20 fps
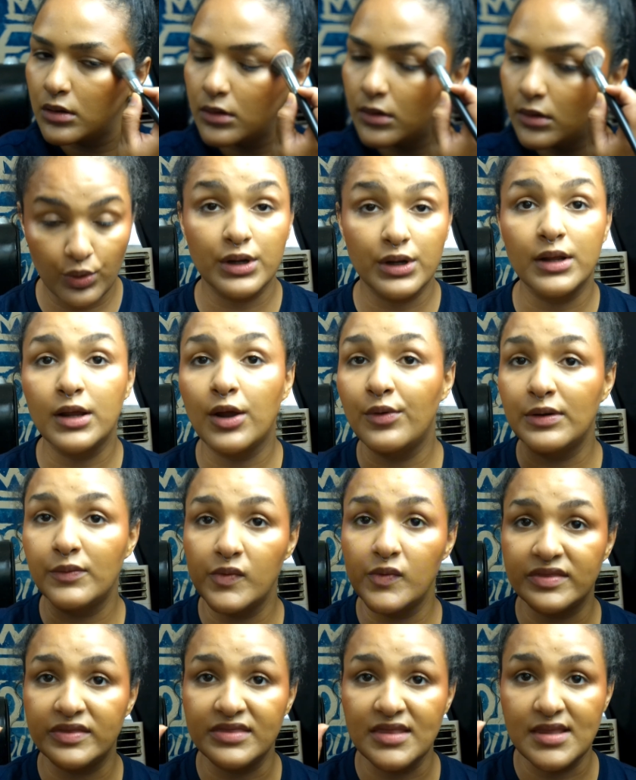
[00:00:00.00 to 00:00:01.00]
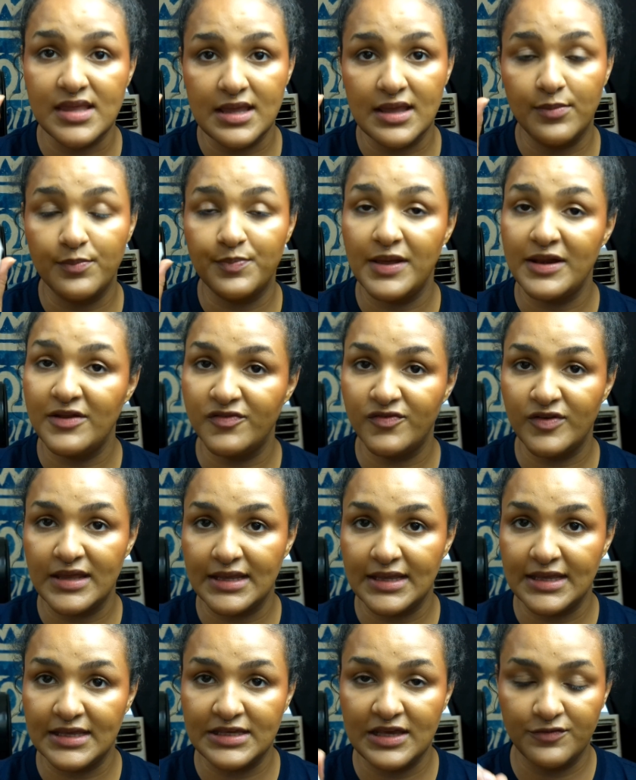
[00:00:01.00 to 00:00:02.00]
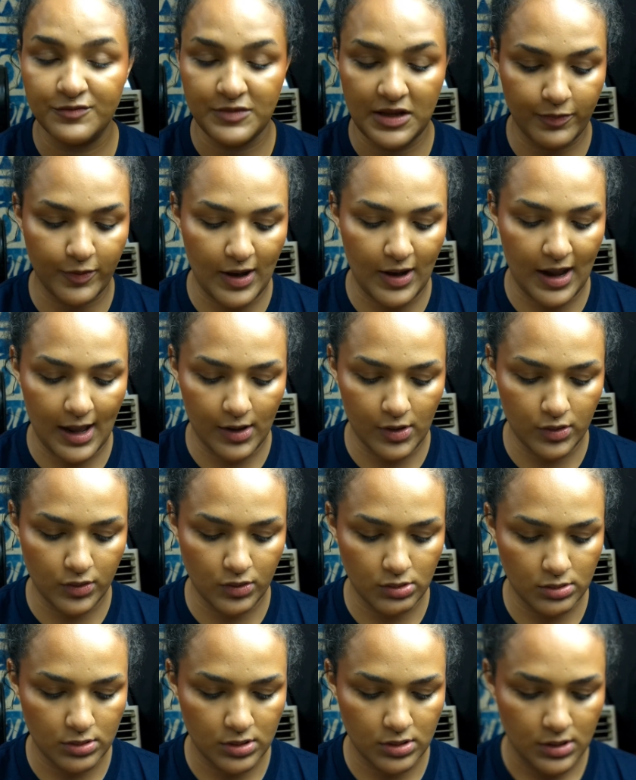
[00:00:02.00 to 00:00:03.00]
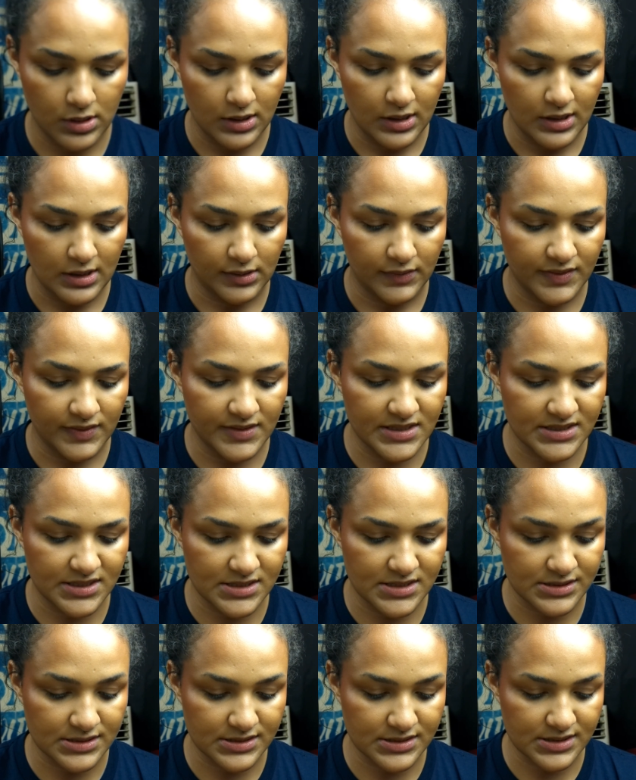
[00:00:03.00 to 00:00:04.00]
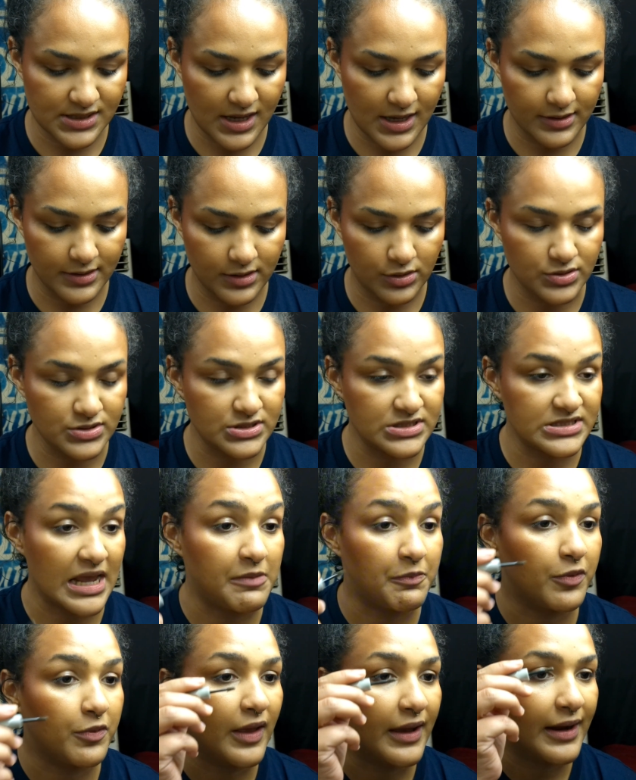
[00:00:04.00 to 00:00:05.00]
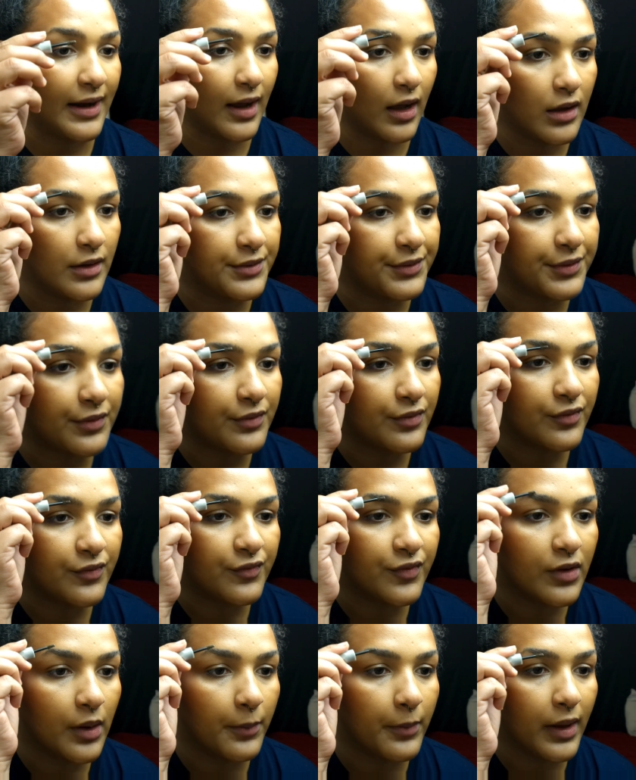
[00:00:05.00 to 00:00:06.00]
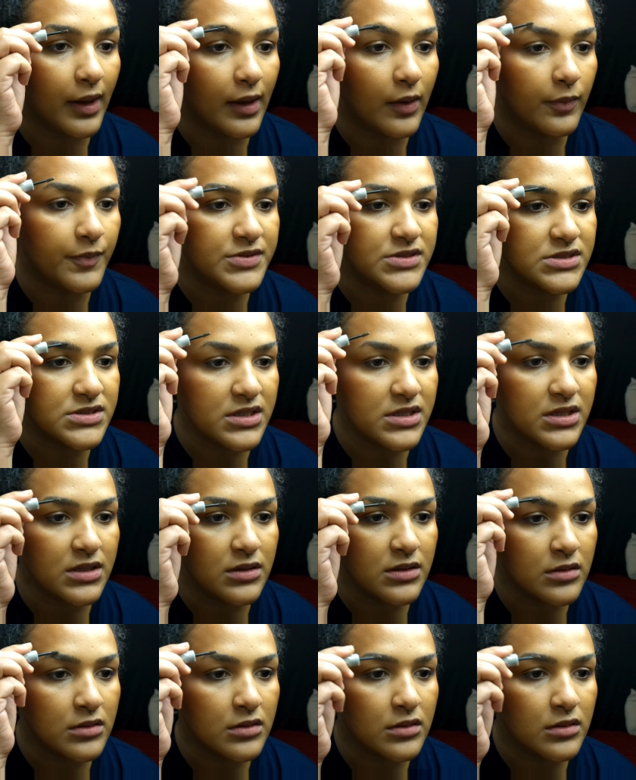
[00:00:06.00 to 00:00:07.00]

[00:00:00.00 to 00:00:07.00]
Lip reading: We're going to go in with the Benefit Gimme Brow. This is a little sample I got from Ipsy.